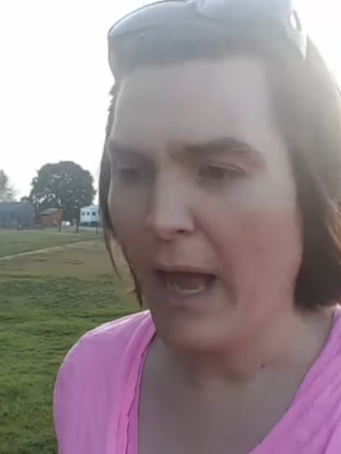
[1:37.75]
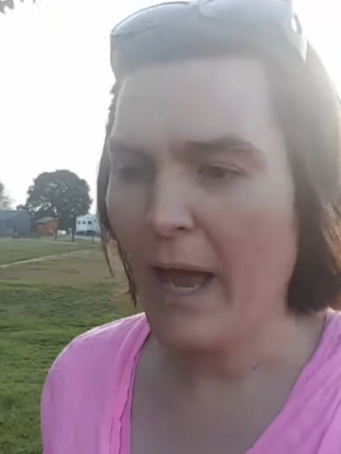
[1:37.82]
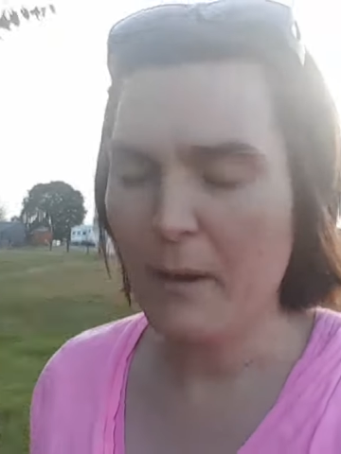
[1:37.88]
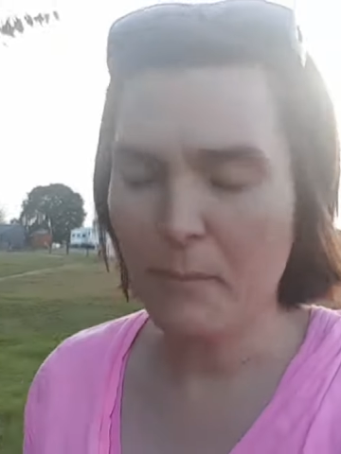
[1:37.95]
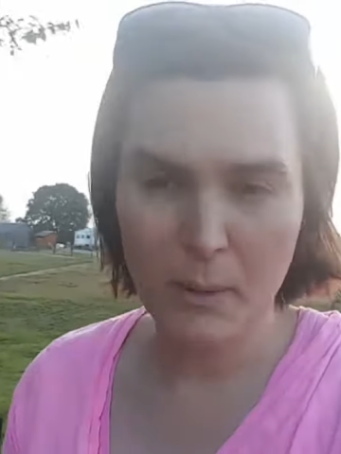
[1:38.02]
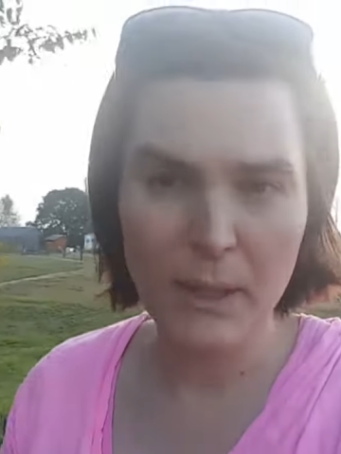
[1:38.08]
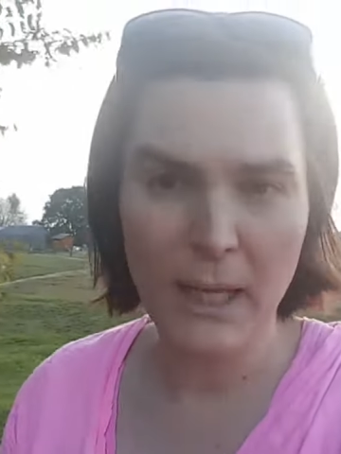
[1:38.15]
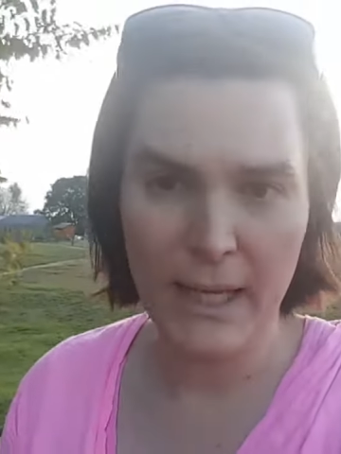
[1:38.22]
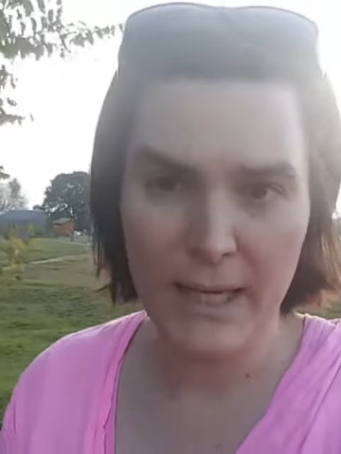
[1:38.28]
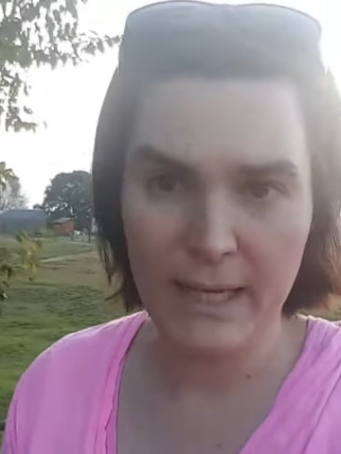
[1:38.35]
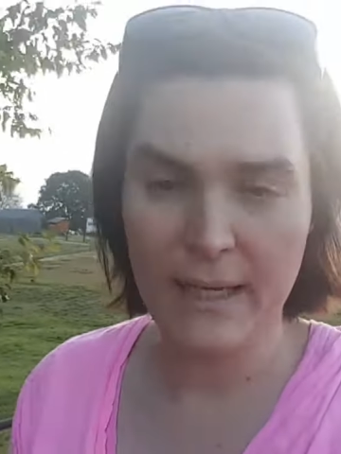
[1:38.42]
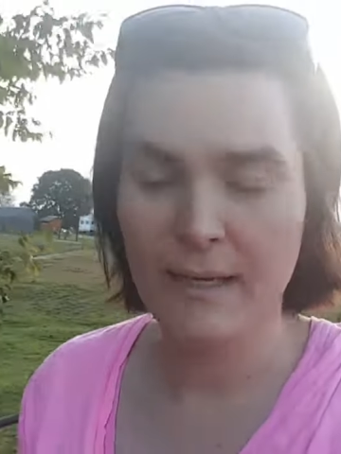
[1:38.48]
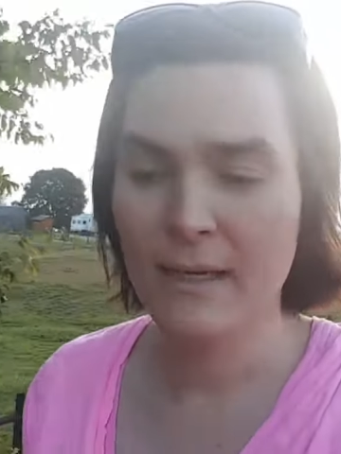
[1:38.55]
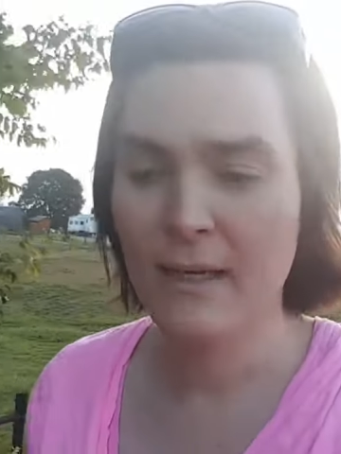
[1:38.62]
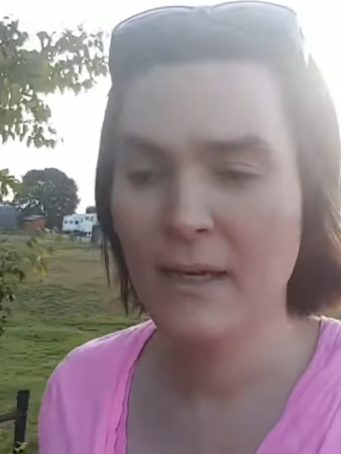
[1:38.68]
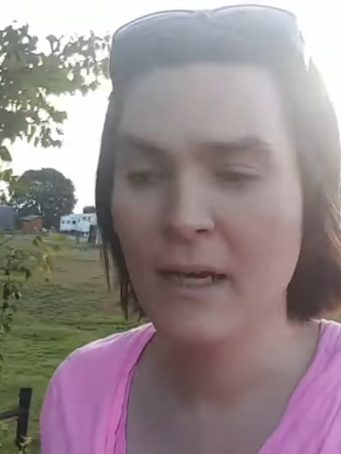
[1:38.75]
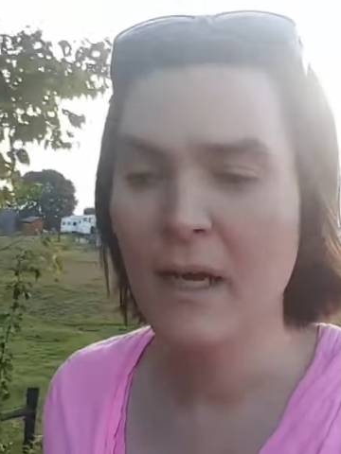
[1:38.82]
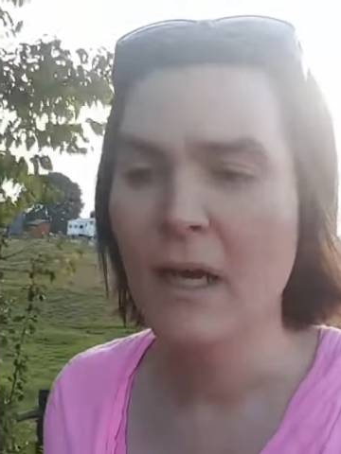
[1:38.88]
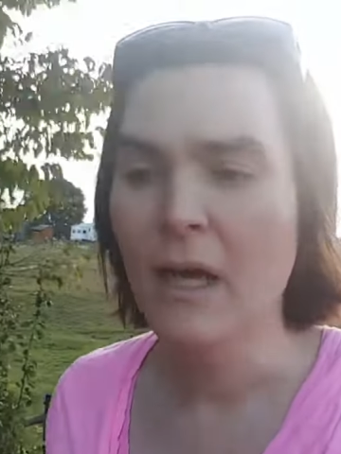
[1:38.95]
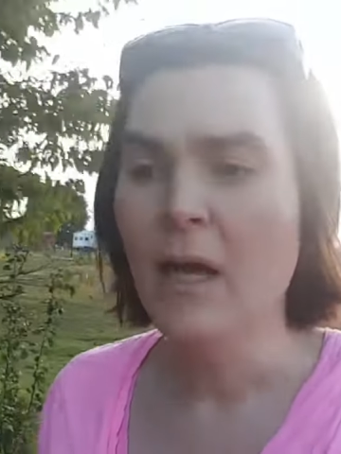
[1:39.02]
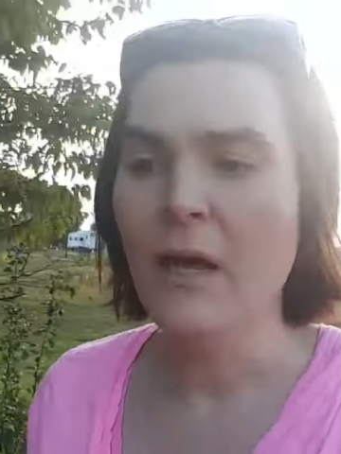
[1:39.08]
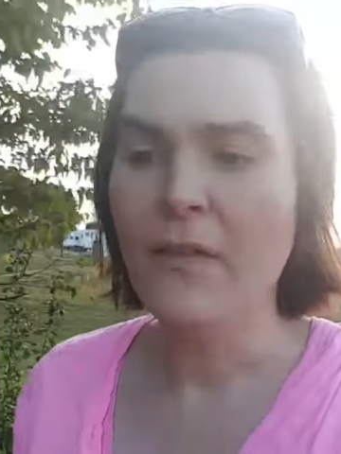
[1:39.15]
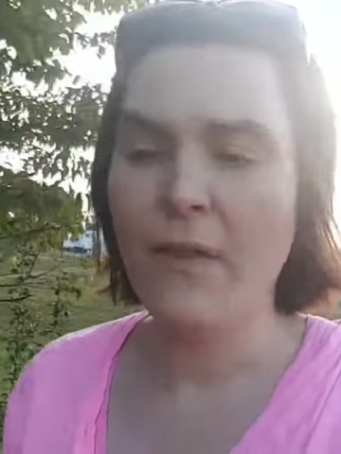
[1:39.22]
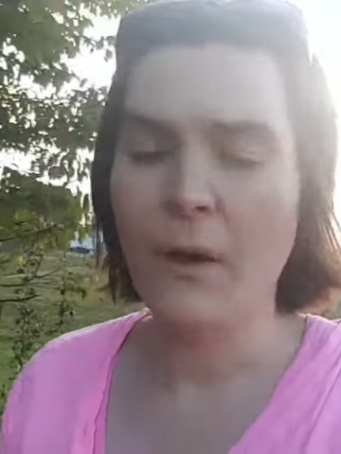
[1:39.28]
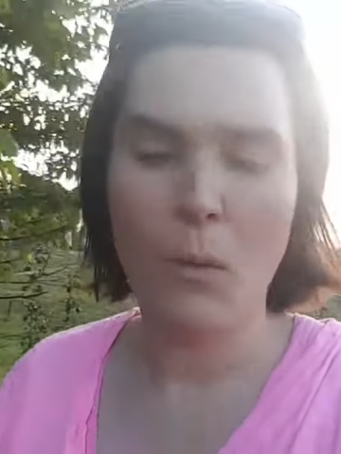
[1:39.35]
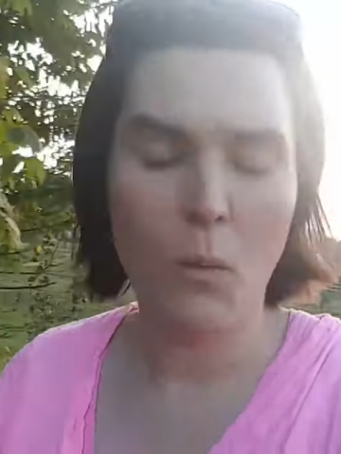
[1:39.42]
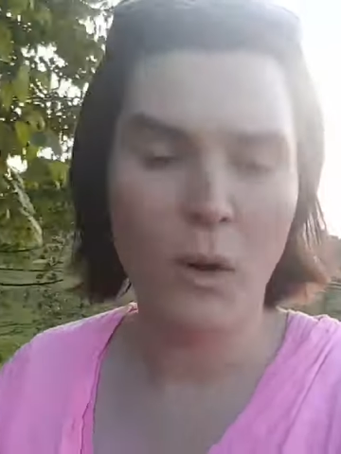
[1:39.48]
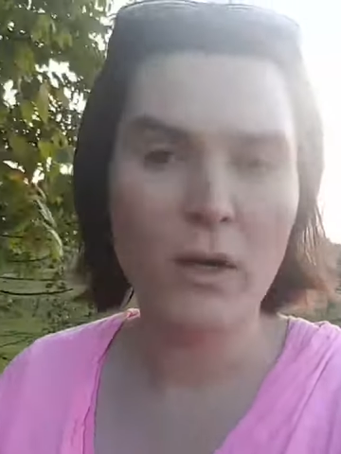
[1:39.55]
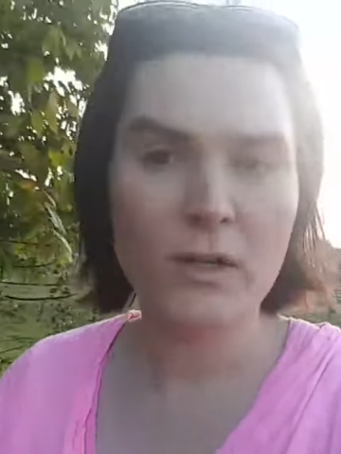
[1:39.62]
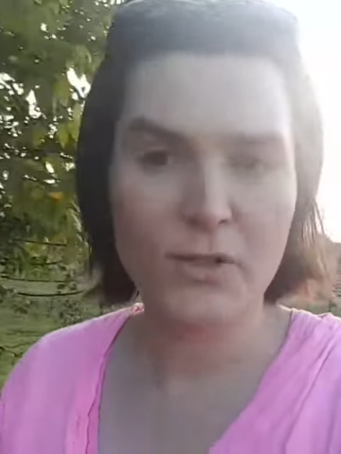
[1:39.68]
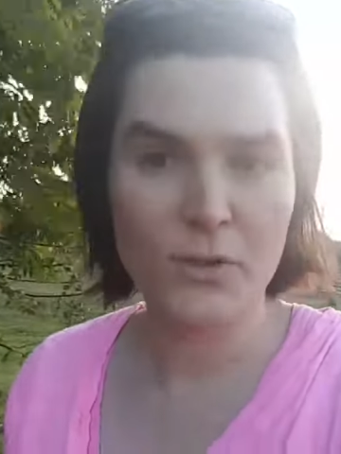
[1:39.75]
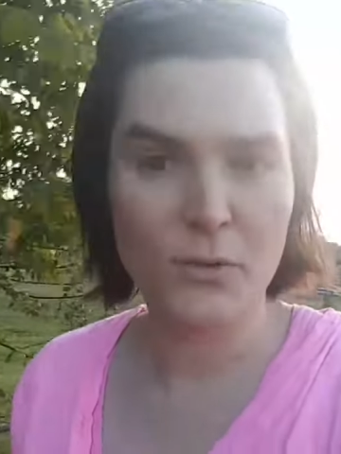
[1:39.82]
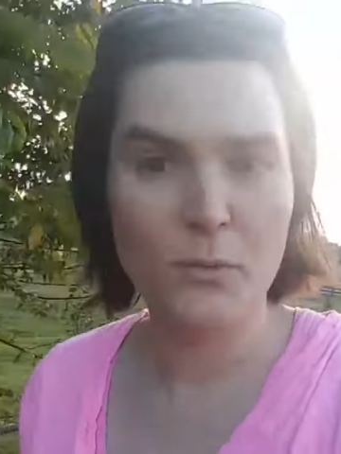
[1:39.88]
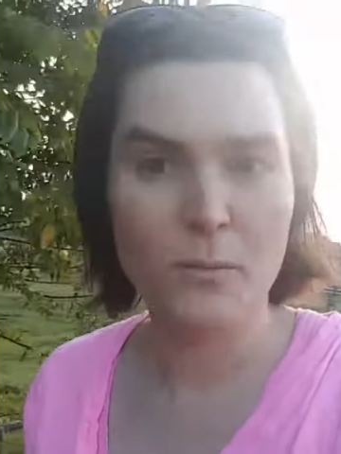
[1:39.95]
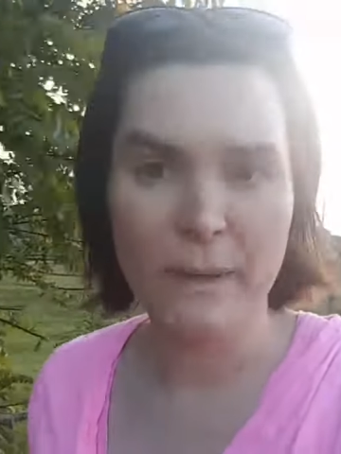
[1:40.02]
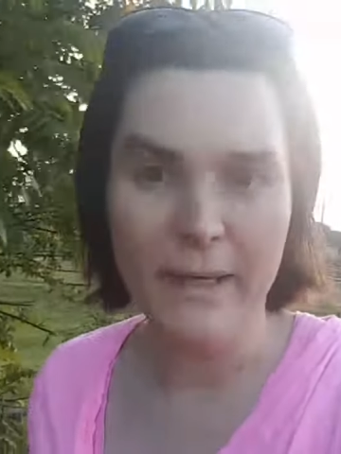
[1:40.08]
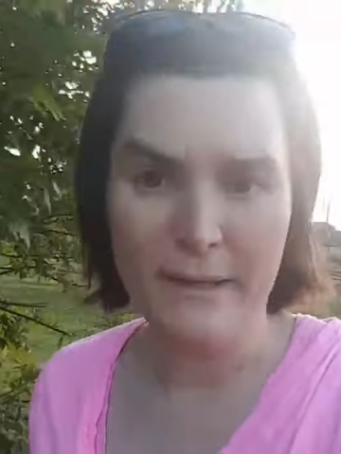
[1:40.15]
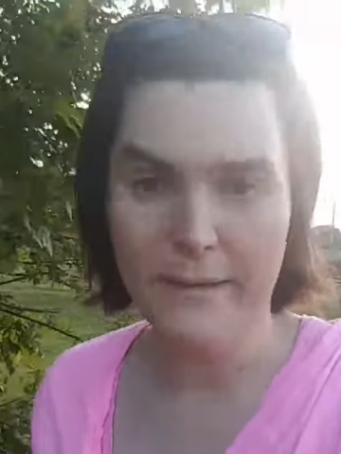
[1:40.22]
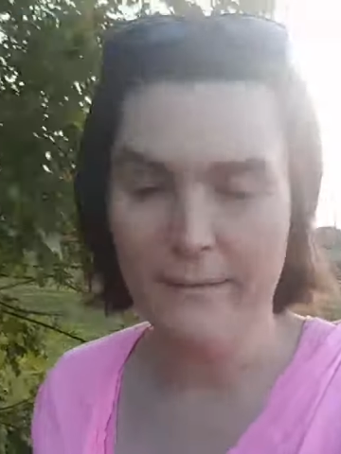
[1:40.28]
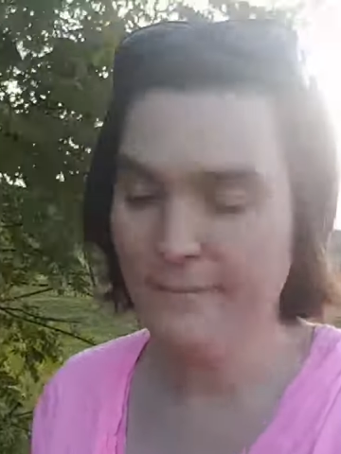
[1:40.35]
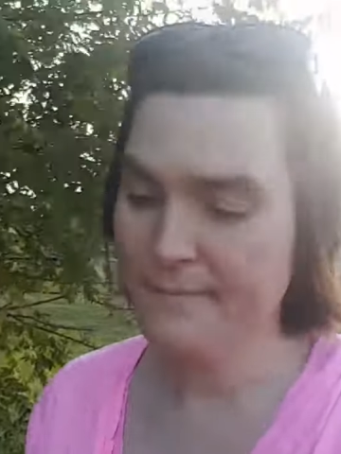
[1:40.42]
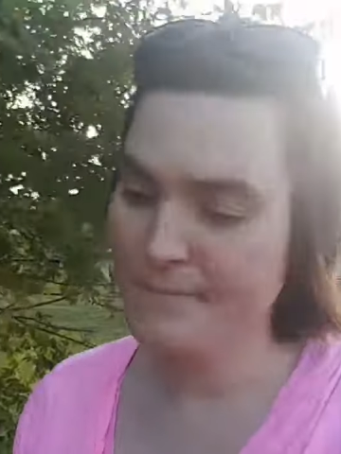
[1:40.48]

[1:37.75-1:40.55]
at play that works through men.